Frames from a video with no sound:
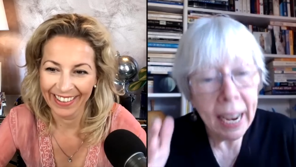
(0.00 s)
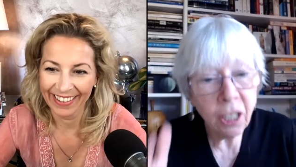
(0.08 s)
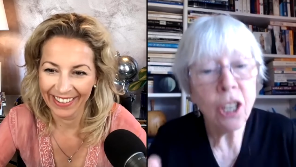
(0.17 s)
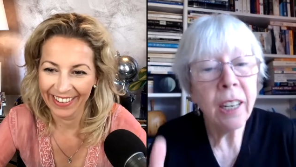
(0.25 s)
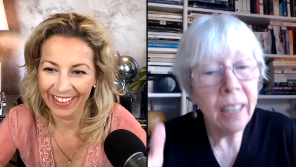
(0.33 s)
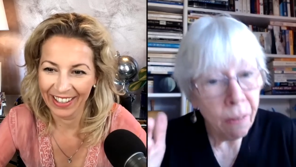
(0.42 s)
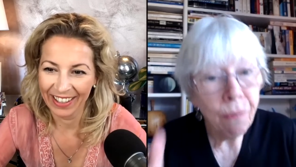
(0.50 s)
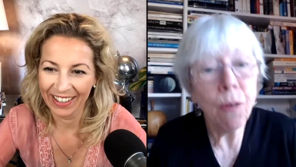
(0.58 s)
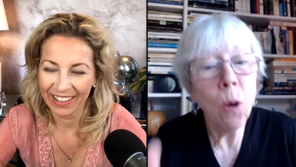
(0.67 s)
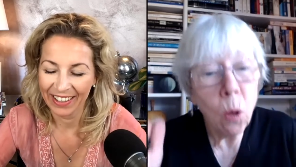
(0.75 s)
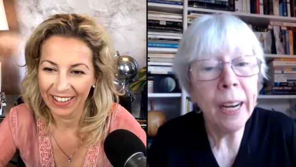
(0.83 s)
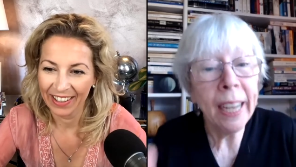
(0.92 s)
Speaker 1: actually
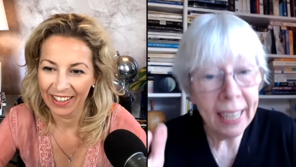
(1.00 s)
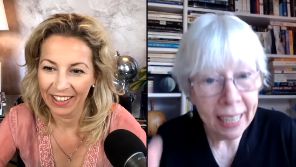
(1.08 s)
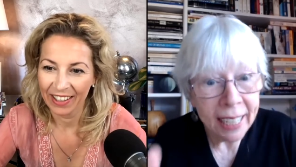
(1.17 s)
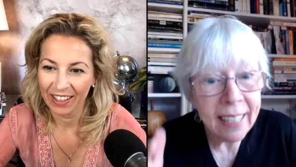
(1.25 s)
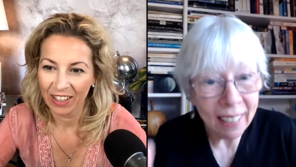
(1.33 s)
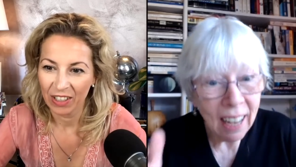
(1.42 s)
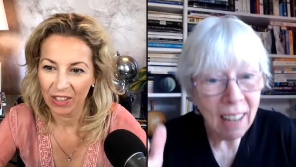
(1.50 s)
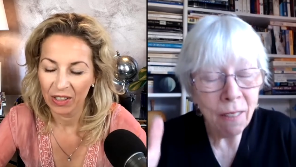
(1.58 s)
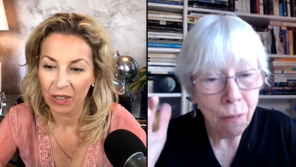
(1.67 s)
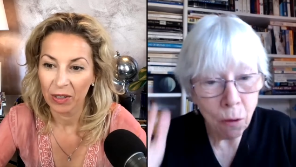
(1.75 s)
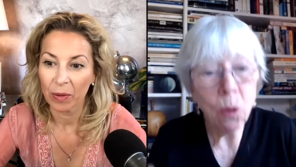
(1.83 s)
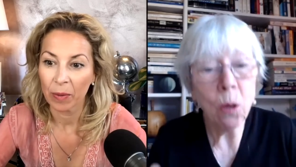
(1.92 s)
avoid,
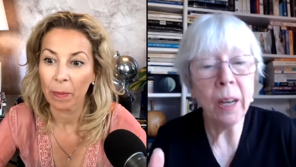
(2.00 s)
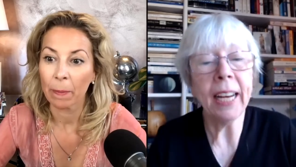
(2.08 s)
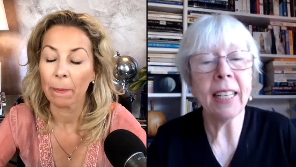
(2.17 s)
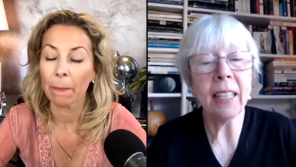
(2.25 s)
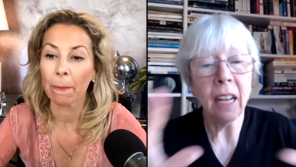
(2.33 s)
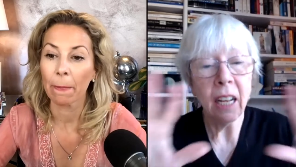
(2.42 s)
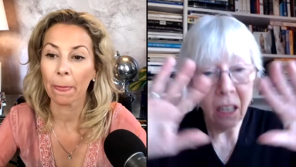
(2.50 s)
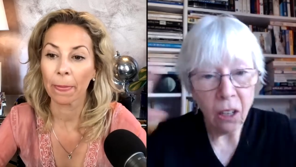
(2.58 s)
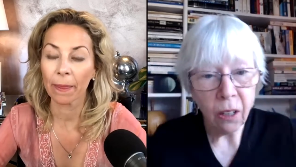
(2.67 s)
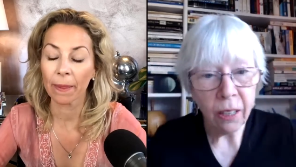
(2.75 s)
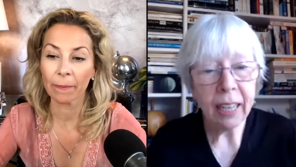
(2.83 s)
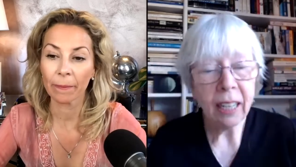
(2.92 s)
avoid
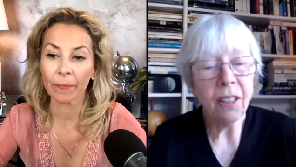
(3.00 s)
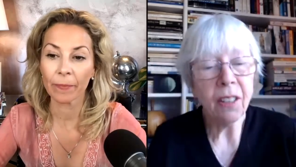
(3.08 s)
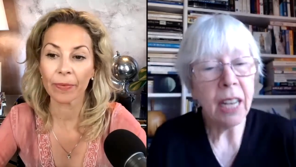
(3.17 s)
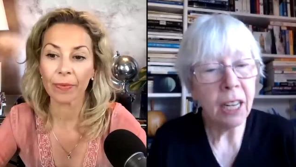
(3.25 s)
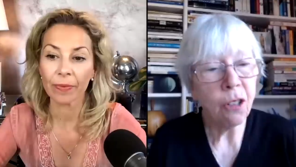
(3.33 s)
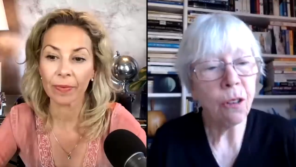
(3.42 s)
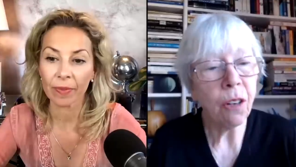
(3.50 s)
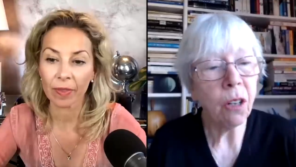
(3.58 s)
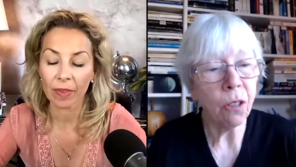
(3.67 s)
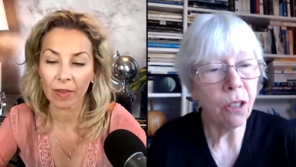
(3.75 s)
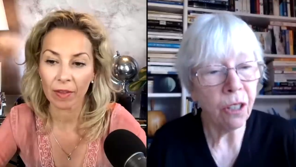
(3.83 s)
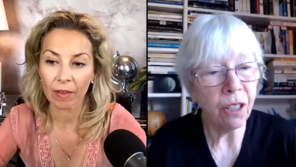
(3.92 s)
looking at the nature of
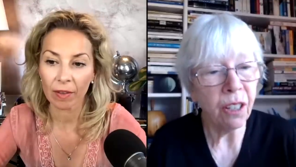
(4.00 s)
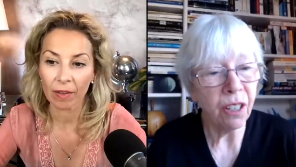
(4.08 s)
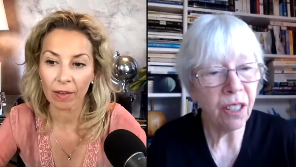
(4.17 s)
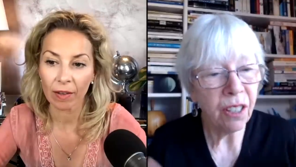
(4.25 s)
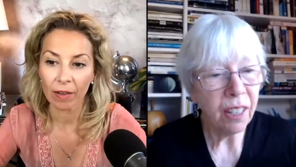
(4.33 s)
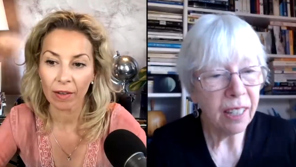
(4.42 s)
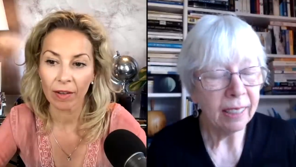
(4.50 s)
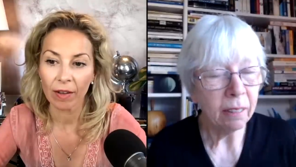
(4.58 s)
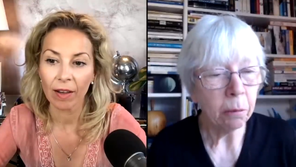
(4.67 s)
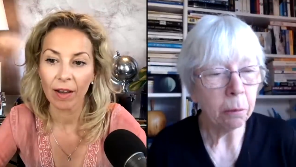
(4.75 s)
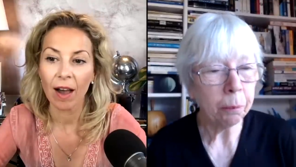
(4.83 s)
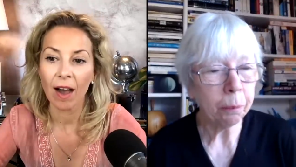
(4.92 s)
consciousness.
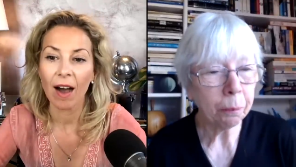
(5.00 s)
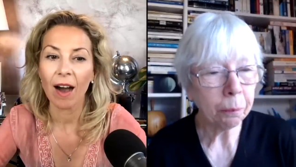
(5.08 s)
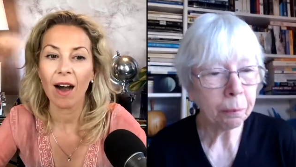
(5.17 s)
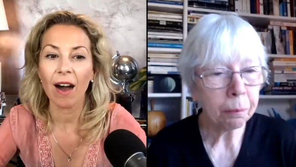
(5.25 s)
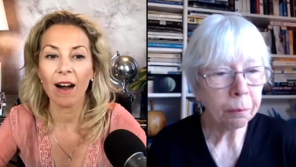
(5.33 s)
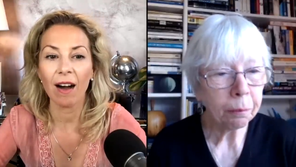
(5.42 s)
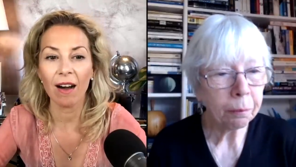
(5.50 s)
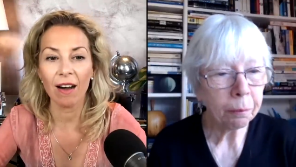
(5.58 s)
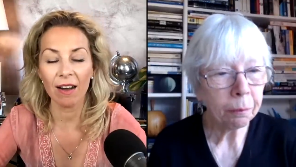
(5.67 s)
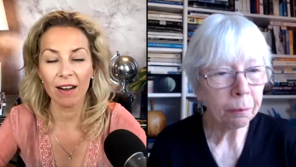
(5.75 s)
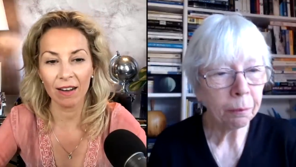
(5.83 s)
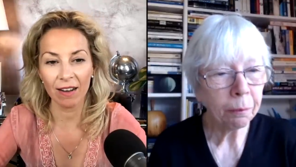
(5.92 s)

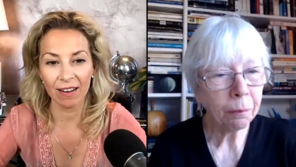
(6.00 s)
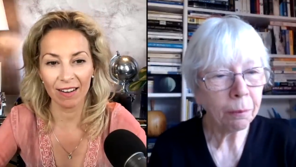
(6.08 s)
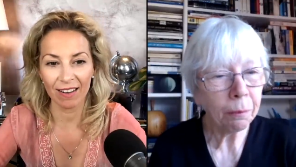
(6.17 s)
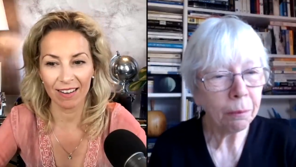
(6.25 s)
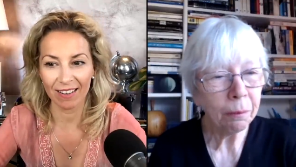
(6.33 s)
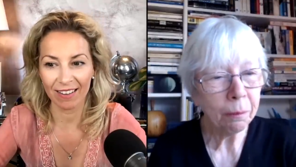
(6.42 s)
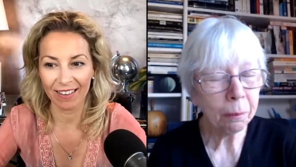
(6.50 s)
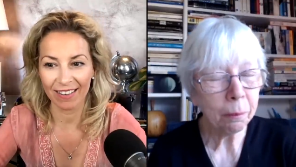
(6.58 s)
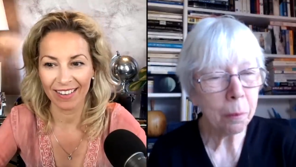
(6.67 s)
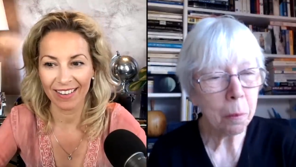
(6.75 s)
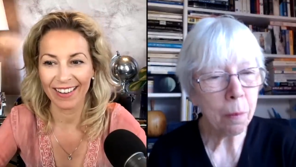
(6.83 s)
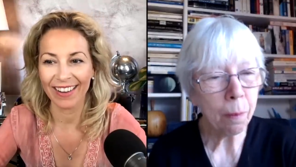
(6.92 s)
Speaker 2: Ah,
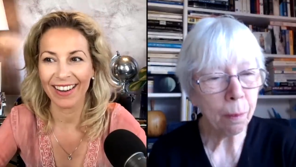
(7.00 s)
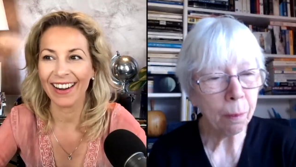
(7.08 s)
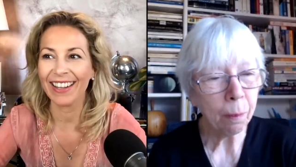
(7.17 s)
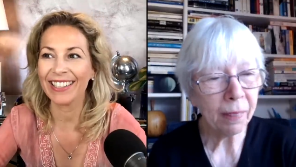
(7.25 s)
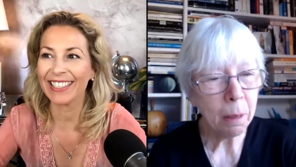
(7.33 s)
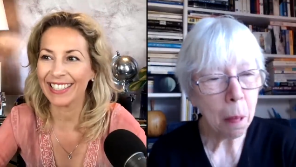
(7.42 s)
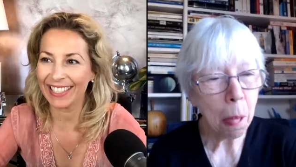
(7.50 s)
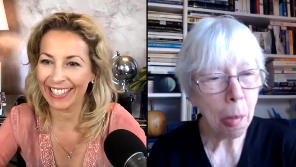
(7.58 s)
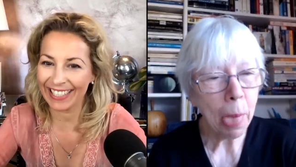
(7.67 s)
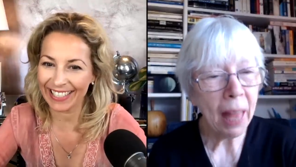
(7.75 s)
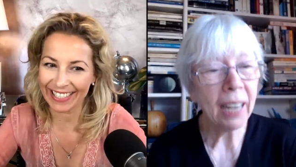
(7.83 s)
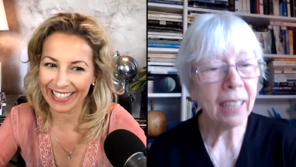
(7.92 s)
I
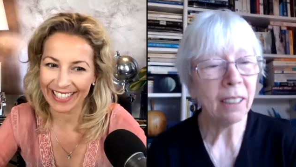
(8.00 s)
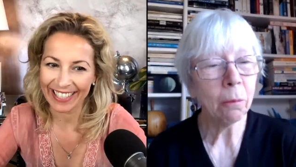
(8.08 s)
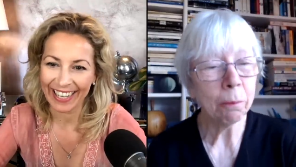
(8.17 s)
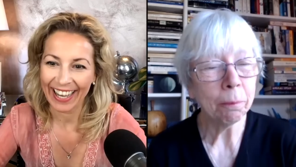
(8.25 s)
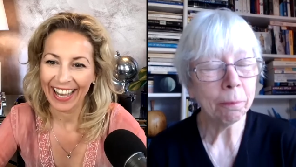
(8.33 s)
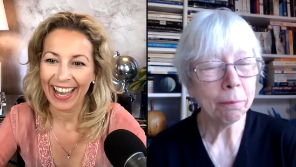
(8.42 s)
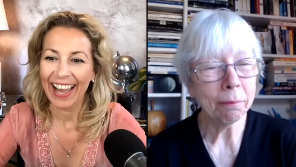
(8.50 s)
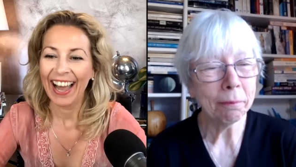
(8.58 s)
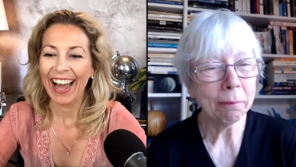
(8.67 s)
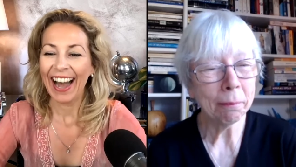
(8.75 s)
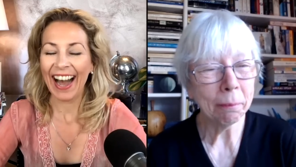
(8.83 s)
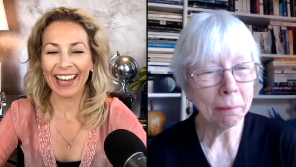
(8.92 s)
see.
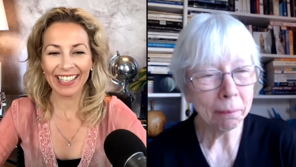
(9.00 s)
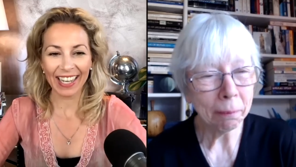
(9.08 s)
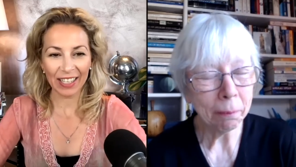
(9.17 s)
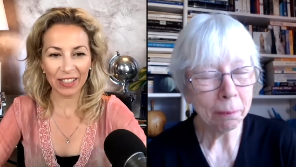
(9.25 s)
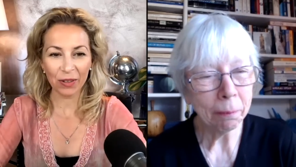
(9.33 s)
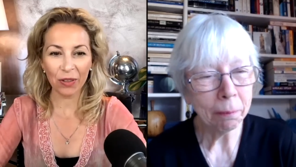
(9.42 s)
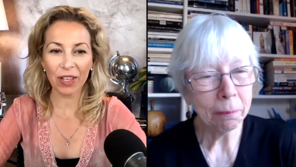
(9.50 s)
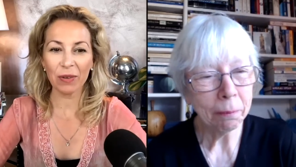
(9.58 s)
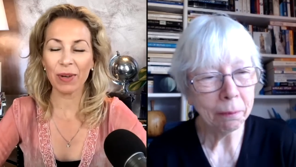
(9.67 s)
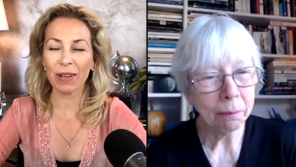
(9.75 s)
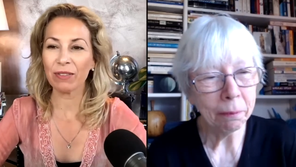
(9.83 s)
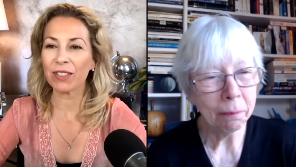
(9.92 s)
And I don't think
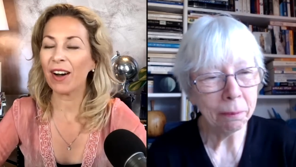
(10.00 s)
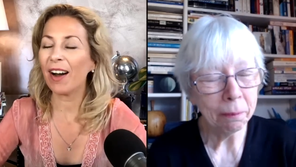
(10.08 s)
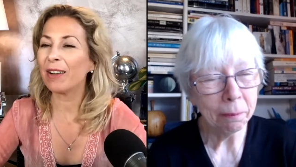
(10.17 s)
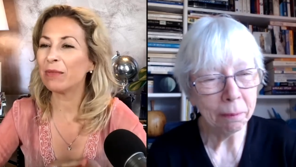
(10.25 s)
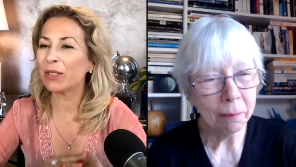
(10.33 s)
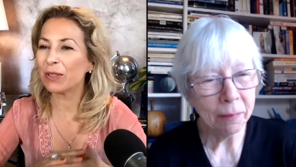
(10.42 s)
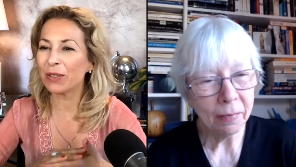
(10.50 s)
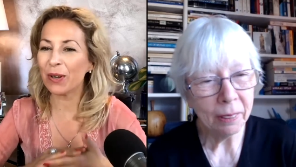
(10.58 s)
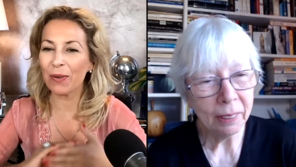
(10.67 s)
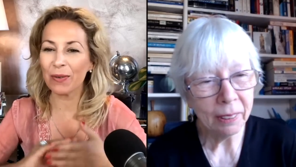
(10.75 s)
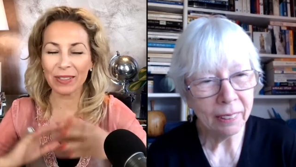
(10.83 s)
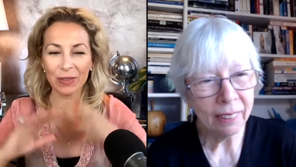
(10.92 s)
we have time to
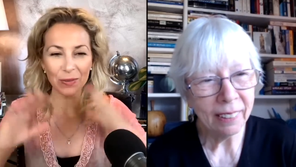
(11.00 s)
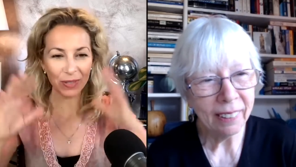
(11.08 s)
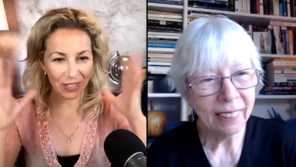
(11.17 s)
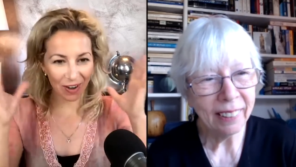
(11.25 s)
go into what